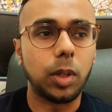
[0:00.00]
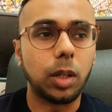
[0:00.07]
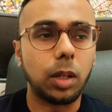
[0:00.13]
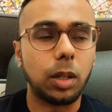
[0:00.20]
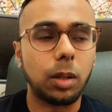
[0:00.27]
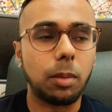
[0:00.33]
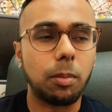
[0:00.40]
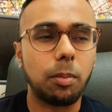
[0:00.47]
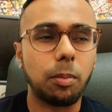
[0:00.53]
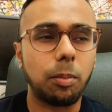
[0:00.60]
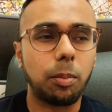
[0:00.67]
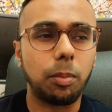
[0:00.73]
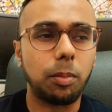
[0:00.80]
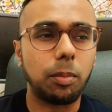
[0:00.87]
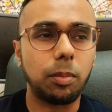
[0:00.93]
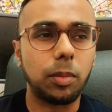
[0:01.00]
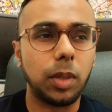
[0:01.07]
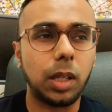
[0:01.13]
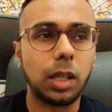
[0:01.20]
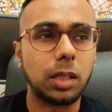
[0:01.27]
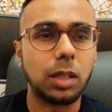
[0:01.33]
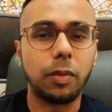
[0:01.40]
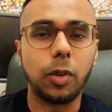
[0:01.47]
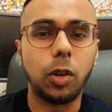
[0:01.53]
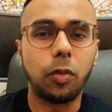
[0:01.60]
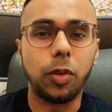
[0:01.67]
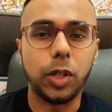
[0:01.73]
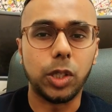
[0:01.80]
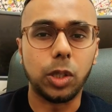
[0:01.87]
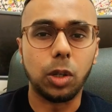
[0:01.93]
um, get something
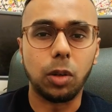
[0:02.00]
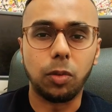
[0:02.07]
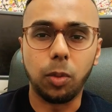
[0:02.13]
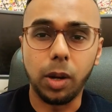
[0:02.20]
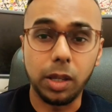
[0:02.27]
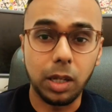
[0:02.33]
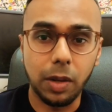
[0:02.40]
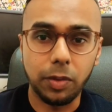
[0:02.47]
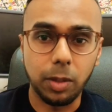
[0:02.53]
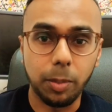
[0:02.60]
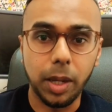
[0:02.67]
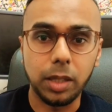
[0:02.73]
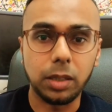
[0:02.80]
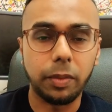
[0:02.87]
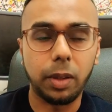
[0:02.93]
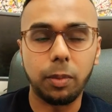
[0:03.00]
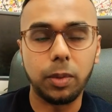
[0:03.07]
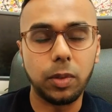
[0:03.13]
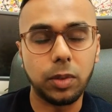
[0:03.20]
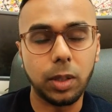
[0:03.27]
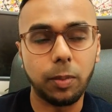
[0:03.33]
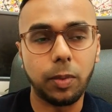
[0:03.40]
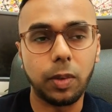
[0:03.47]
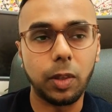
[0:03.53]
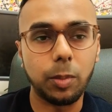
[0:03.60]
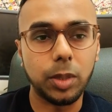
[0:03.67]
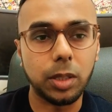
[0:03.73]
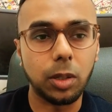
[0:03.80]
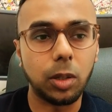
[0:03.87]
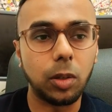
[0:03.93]
off the shelf? Why did they have to make something
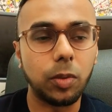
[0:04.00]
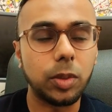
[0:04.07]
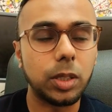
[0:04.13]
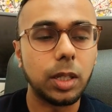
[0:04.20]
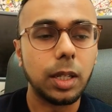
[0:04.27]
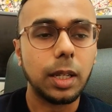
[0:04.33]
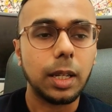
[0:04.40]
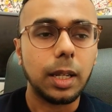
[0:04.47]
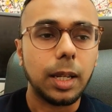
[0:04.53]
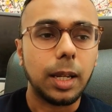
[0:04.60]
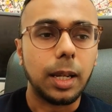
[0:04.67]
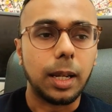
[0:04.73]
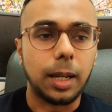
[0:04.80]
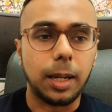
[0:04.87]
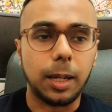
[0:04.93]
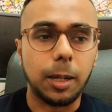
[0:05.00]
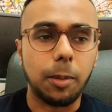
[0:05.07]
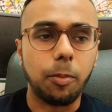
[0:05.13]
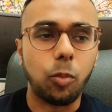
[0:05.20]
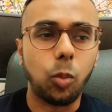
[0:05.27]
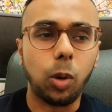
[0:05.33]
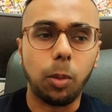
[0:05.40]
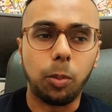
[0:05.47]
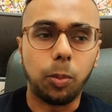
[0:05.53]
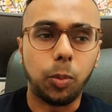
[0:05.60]
themselves? What